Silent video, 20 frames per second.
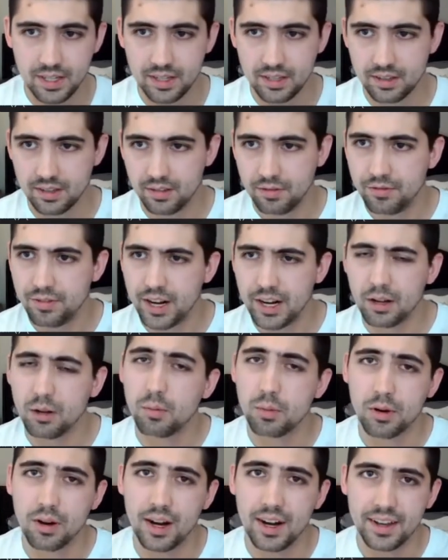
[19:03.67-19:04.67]
the final
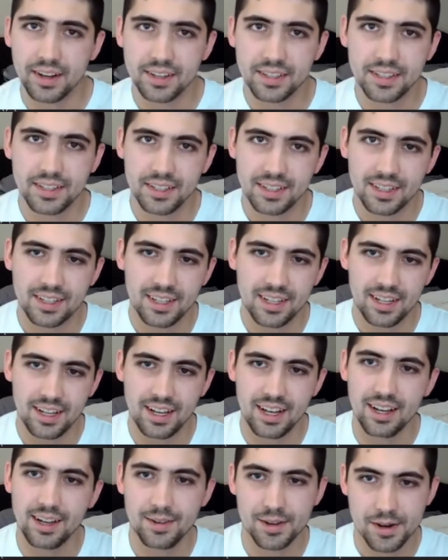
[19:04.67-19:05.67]
product.
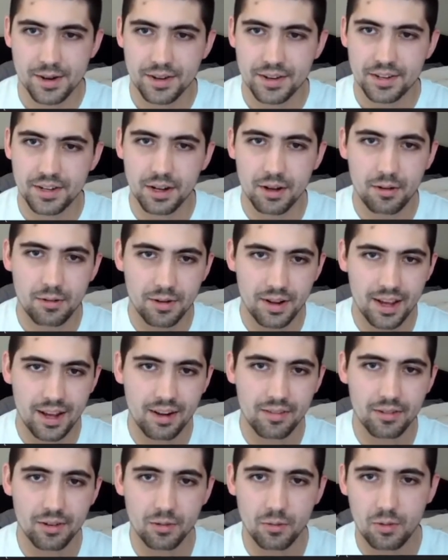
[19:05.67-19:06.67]
You don't
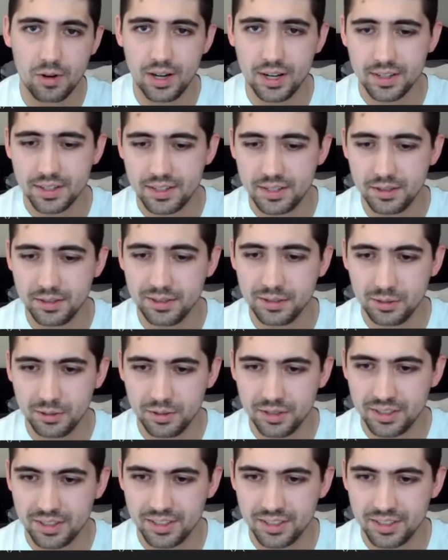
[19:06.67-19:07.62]
ever want to